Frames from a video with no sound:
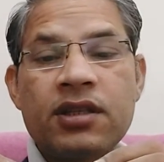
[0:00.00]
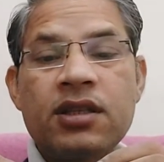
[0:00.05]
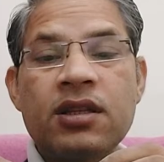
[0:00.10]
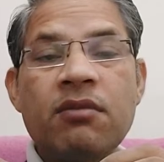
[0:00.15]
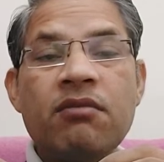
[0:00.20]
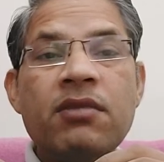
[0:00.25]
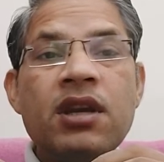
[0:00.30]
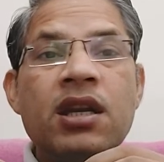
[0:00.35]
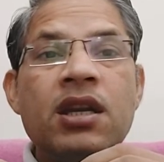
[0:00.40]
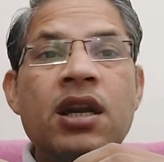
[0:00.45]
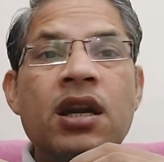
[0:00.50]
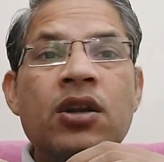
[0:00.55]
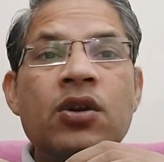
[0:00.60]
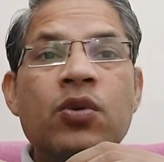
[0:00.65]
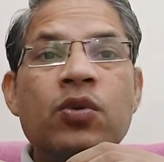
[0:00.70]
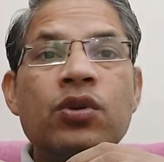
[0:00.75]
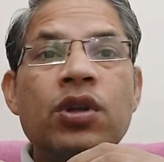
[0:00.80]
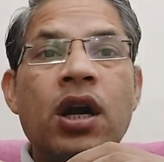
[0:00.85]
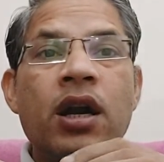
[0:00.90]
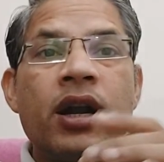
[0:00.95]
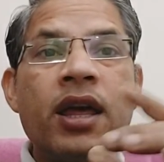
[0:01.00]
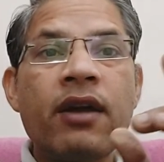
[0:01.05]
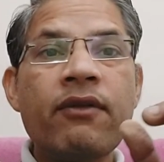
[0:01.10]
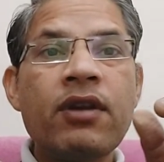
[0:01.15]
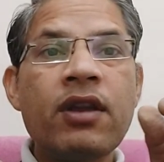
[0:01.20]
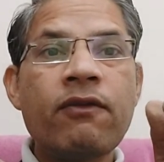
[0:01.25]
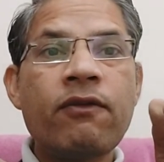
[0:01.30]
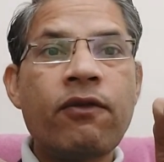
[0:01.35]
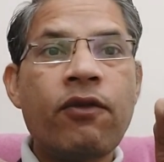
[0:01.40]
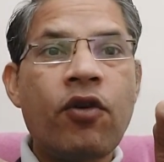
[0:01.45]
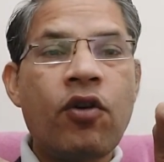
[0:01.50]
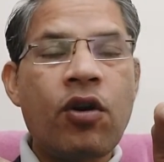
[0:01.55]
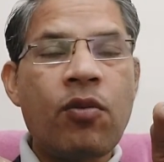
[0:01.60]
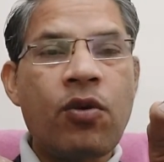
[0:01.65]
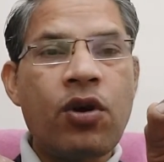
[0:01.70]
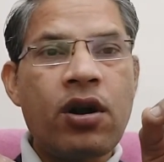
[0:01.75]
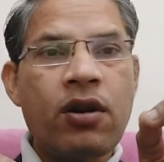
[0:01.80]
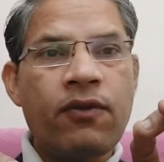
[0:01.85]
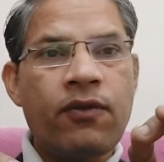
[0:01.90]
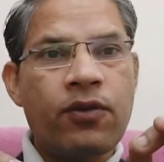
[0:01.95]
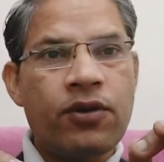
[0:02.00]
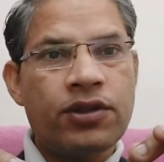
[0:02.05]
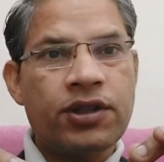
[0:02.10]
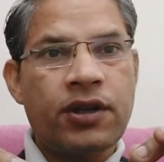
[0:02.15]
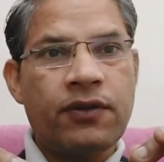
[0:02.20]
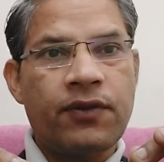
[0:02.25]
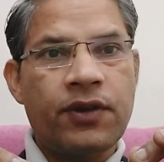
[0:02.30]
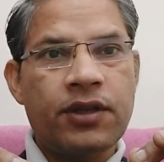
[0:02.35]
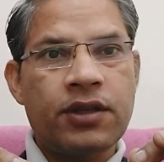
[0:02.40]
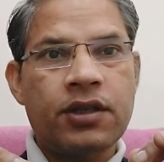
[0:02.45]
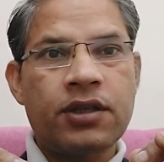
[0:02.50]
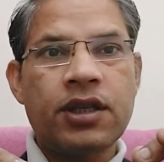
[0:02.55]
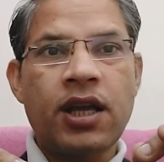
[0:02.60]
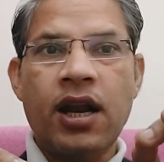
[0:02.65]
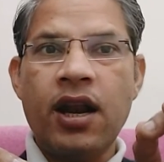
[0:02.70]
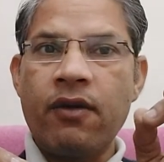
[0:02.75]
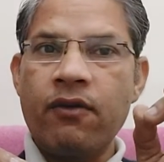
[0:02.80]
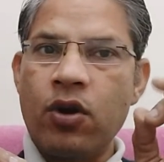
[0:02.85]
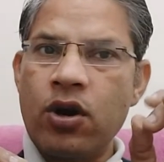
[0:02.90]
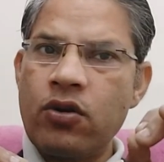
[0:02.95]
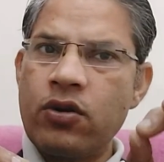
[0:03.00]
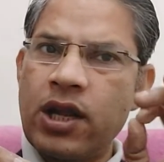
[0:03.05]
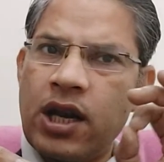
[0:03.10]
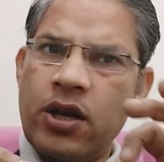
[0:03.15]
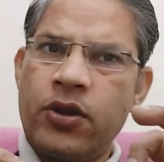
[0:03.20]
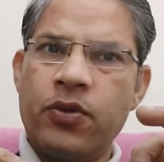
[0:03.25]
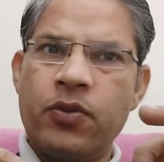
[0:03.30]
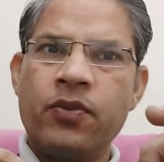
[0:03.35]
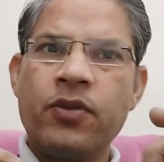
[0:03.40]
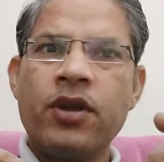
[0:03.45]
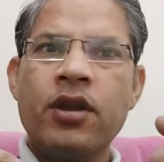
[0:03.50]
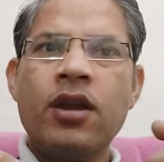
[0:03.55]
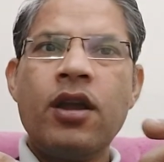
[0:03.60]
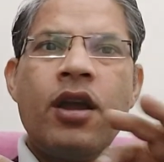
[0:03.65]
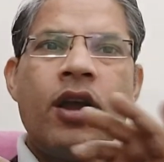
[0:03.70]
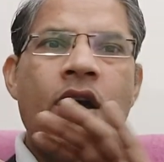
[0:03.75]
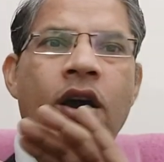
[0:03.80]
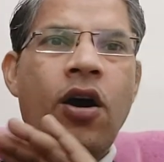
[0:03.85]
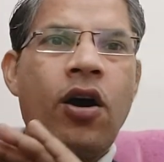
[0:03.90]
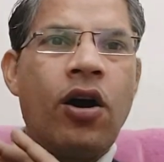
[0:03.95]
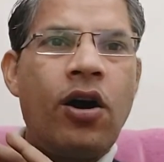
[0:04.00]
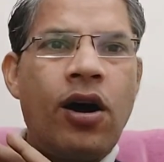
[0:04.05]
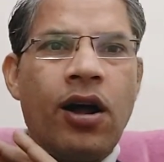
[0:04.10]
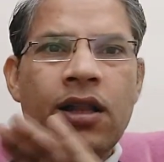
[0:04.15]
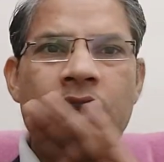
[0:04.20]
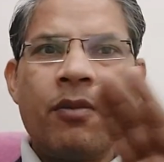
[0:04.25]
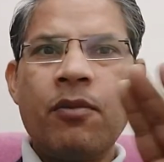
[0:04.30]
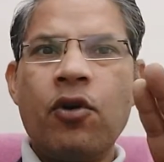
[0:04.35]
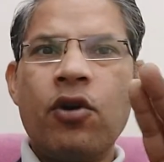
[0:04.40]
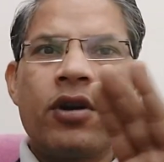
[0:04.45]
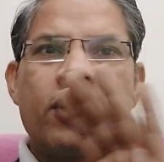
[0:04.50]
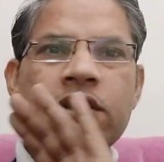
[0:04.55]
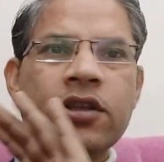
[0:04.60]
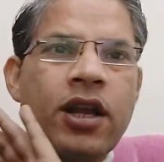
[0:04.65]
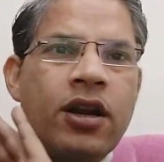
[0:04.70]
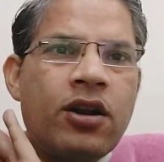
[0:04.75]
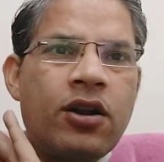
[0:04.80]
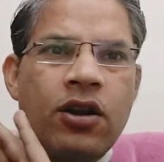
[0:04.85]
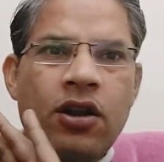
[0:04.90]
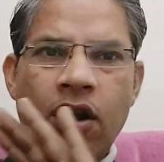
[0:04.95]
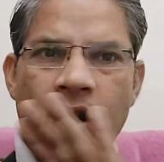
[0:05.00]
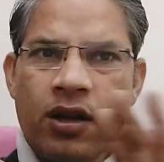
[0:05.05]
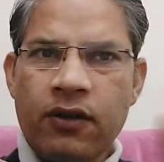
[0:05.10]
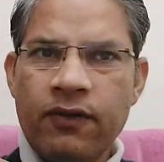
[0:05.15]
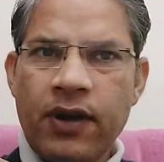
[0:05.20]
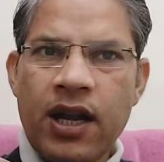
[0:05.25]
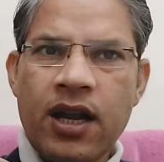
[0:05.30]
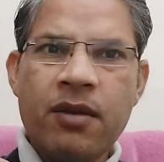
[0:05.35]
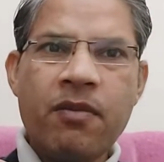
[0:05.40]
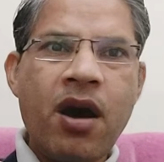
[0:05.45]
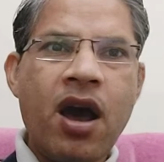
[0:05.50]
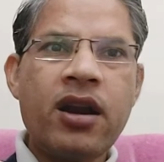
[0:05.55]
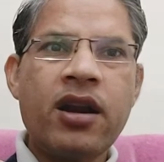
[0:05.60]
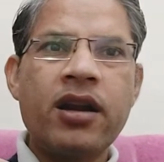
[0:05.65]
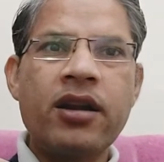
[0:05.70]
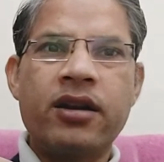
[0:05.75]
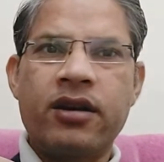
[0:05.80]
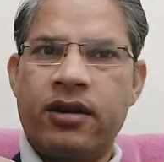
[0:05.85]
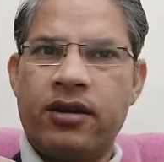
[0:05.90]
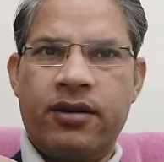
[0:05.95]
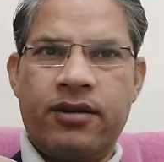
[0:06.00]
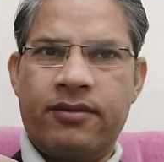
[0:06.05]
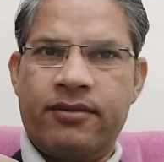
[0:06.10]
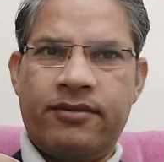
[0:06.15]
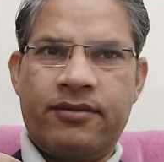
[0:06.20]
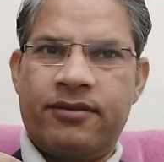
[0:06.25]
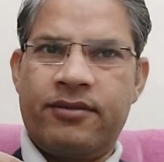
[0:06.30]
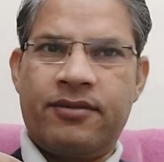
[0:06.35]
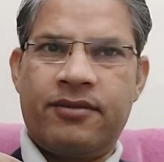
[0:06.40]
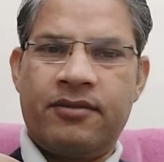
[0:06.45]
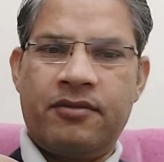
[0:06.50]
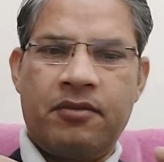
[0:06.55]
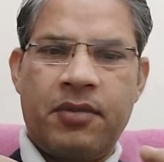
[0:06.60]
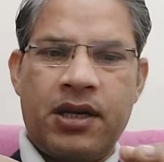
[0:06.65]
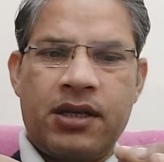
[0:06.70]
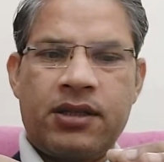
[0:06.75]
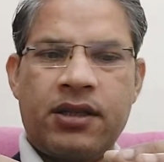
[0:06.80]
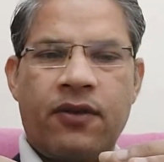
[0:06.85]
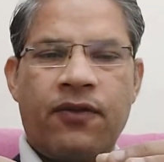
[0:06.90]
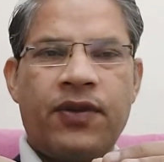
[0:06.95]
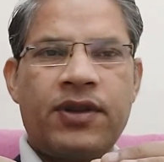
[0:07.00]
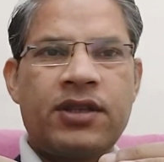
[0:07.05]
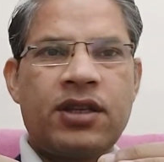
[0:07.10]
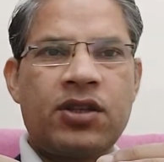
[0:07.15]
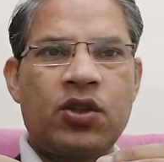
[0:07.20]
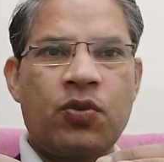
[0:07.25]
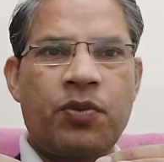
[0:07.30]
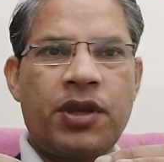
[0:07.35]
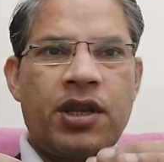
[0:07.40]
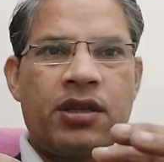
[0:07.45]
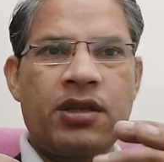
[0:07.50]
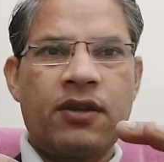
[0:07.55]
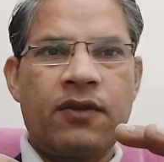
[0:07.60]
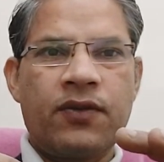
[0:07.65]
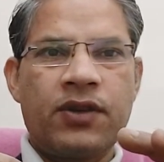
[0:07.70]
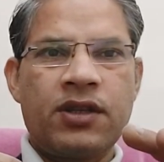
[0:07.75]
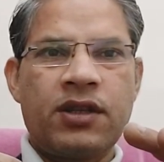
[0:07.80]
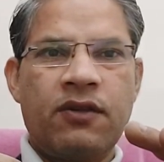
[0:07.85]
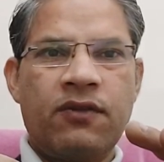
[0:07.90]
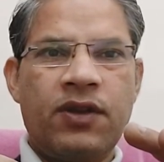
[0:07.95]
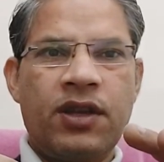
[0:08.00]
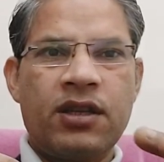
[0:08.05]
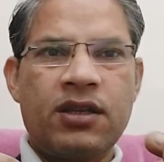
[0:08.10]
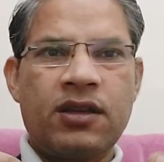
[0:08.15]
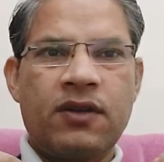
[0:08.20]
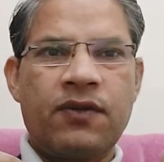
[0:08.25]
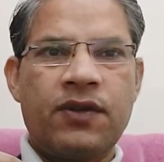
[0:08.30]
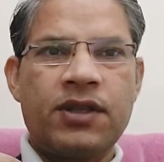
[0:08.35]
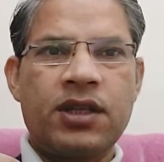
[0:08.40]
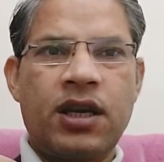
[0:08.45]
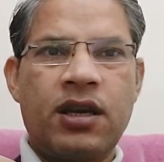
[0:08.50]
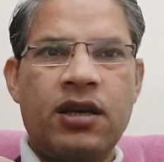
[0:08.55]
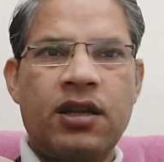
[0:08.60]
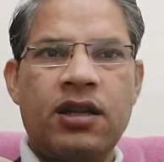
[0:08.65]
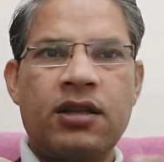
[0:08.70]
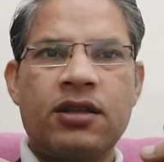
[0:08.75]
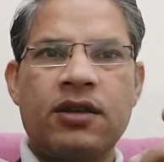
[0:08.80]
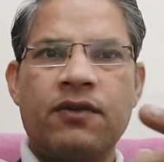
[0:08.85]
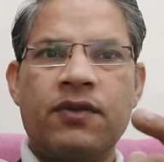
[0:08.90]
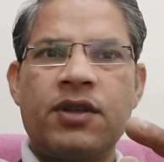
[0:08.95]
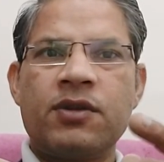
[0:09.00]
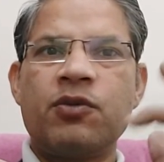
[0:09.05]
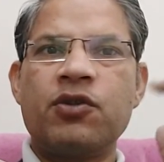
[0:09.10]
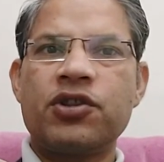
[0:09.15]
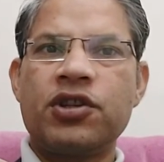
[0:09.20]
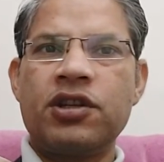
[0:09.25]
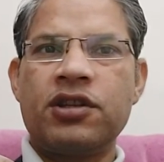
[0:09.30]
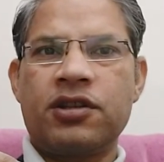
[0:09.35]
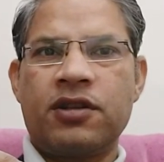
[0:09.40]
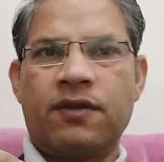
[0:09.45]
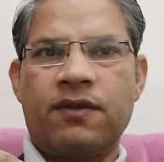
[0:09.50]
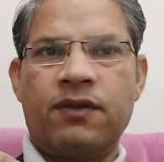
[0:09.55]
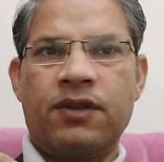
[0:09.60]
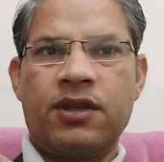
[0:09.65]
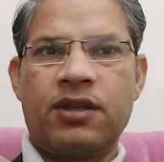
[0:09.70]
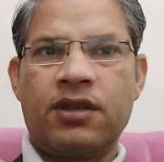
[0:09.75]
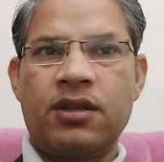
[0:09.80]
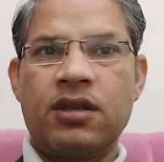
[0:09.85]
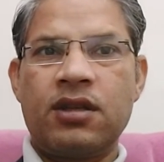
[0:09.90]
The medial two-third having four border four surfaces, and I want to tell you, all the borders are not well demarcated, but surfaces: superior surface, inferior surface, anterior surface, posterior surface.